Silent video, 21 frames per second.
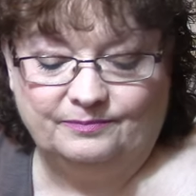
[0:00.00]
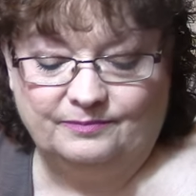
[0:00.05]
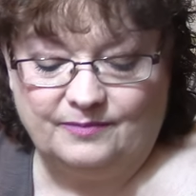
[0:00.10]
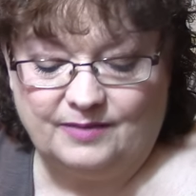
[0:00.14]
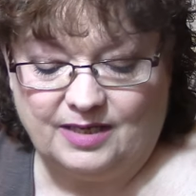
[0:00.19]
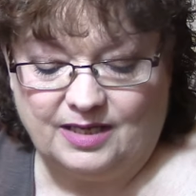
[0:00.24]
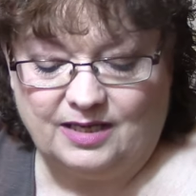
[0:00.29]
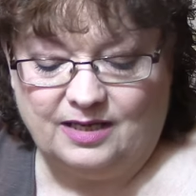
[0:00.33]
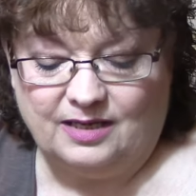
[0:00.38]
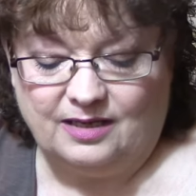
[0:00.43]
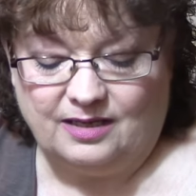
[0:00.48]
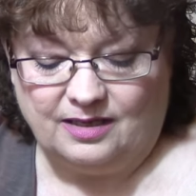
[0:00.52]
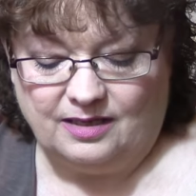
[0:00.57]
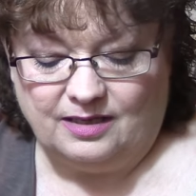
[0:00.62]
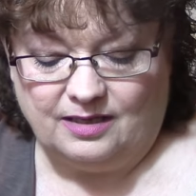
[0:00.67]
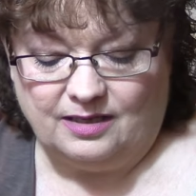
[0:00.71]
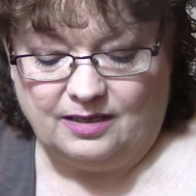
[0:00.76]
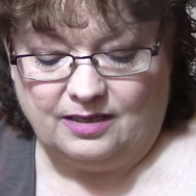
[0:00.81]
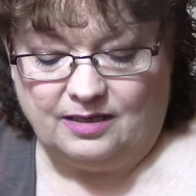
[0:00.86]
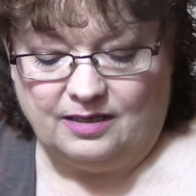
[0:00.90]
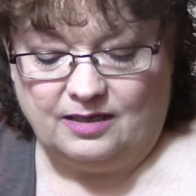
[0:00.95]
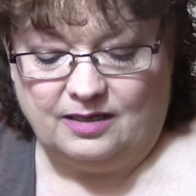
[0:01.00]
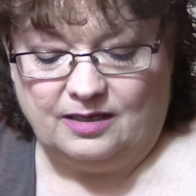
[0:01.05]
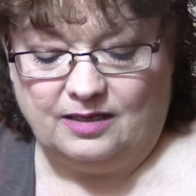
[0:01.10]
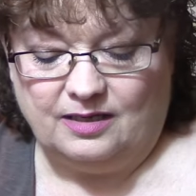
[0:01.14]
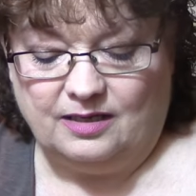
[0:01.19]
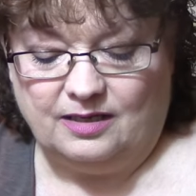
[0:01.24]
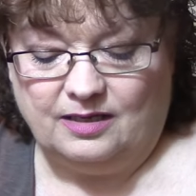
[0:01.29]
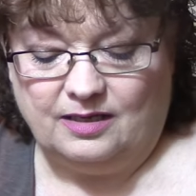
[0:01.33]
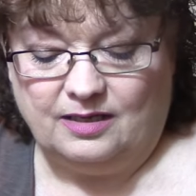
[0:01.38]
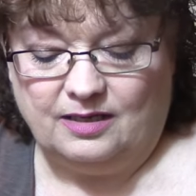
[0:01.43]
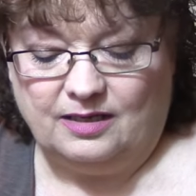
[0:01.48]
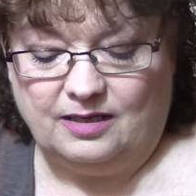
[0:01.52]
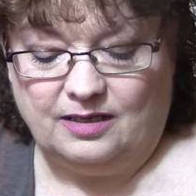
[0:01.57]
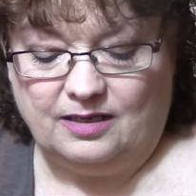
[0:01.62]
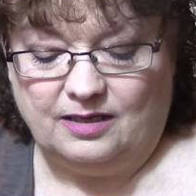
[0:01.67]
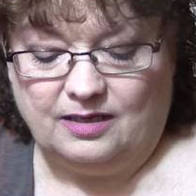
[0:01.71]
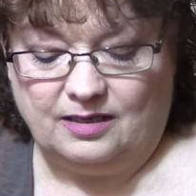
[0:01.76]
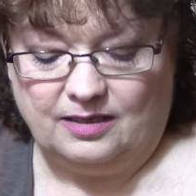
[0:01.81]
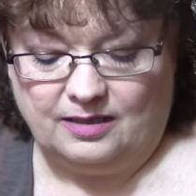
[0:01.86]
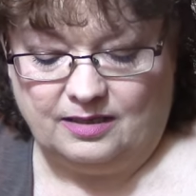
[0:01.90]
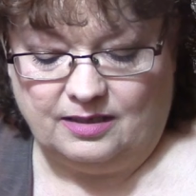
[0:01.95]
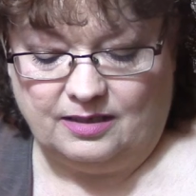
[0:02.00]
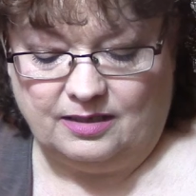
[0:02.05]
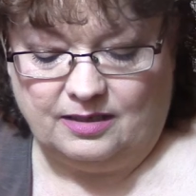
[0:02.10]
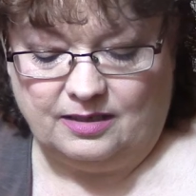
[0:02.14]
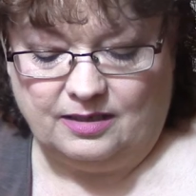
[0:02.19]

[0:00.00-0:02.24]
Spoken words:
No one is speaking in this clip.